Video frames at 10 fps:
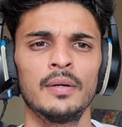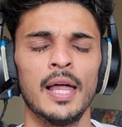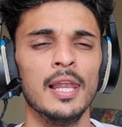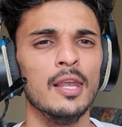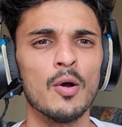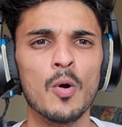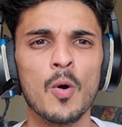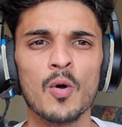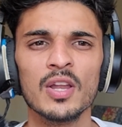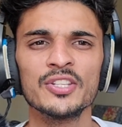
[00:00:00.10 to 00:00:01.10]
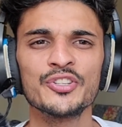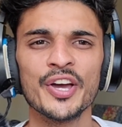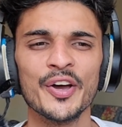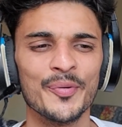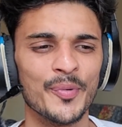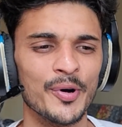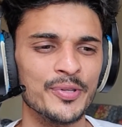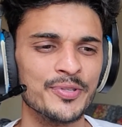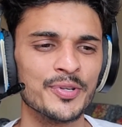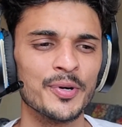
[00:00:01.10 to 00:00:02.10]
Hello, hola, ciao,
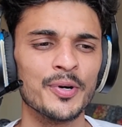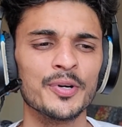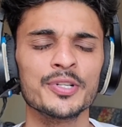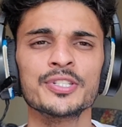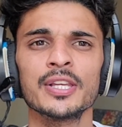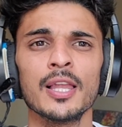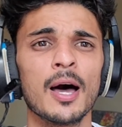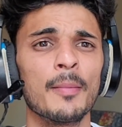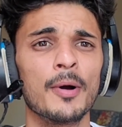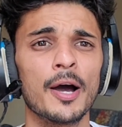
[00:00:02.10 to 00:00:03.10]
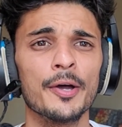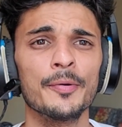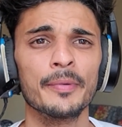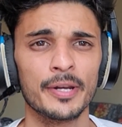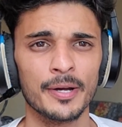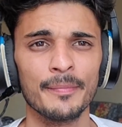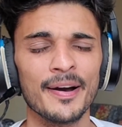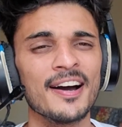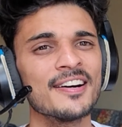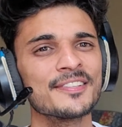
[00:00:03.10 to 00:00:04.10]
bonjour, salam, hayo,
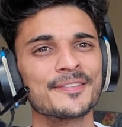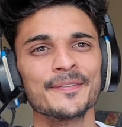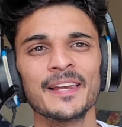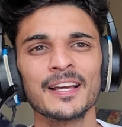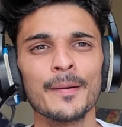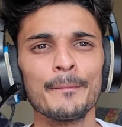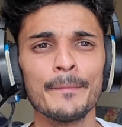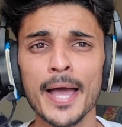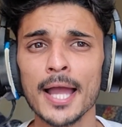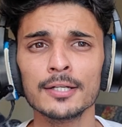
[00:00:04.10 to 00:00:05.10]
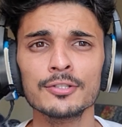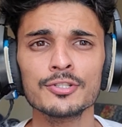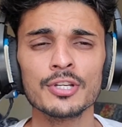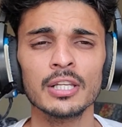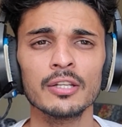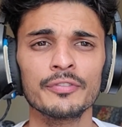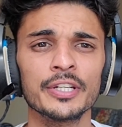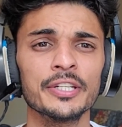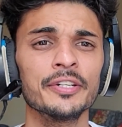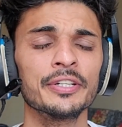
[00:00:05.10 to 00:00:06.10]
marhaba. So welcome back to the channel of
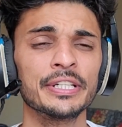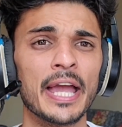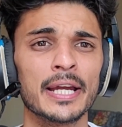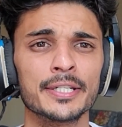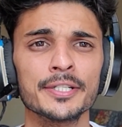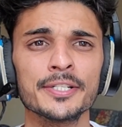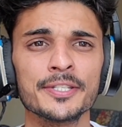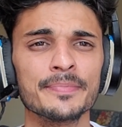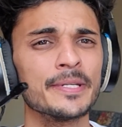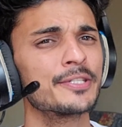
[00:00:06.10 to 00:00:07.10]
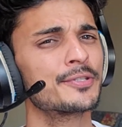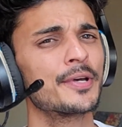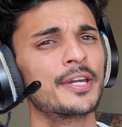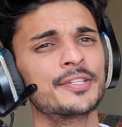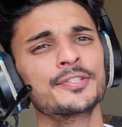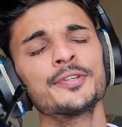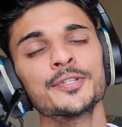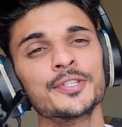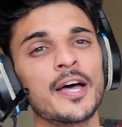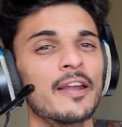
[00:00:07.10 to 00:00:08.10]
Indian Reactors. Me, Saira
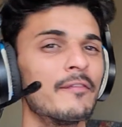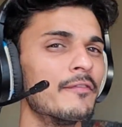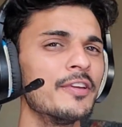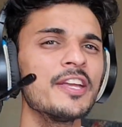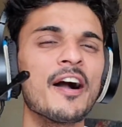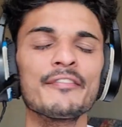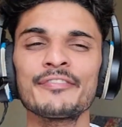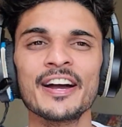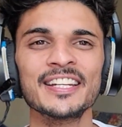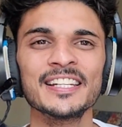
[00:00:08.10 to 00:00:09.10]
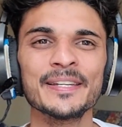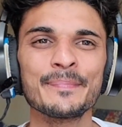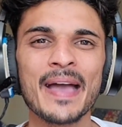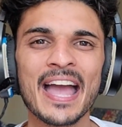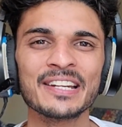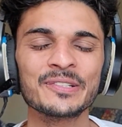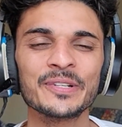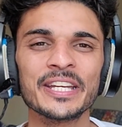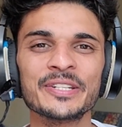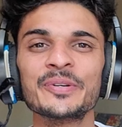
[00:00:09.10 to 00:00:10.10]
Skosa, and we are finally back
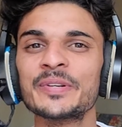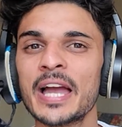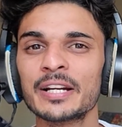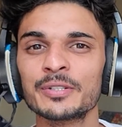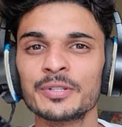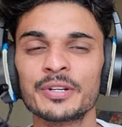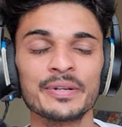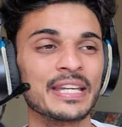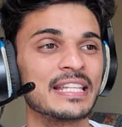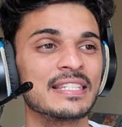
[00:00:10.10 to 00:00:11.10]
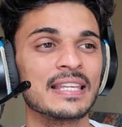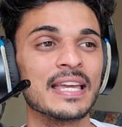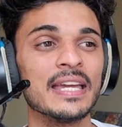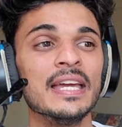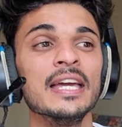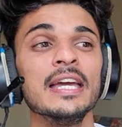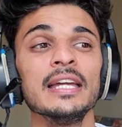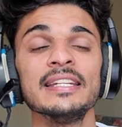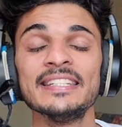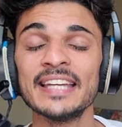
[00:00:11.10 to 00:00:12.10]
today to react on the, you can say,
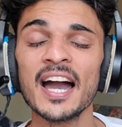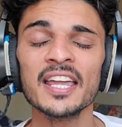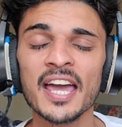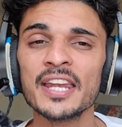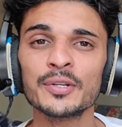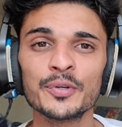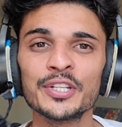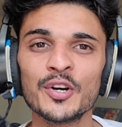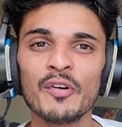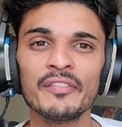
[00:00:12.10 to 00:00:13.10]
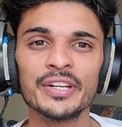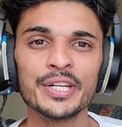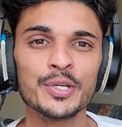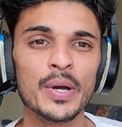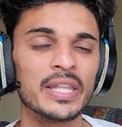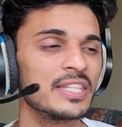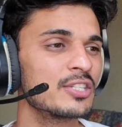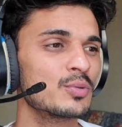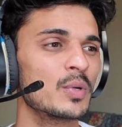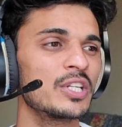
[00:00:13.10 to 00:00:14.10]
Diana Ankudinova video. And
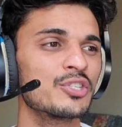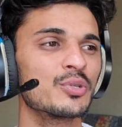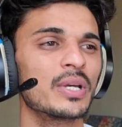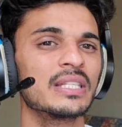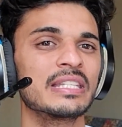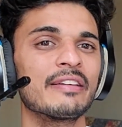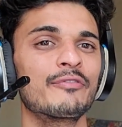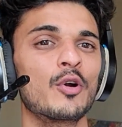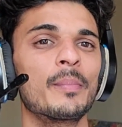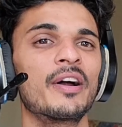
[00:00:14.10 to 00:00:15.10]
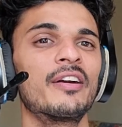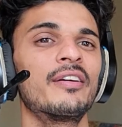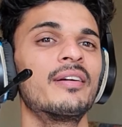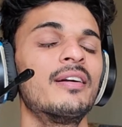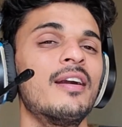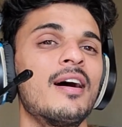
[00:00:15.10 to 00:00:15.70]
this one is, you can say, from her,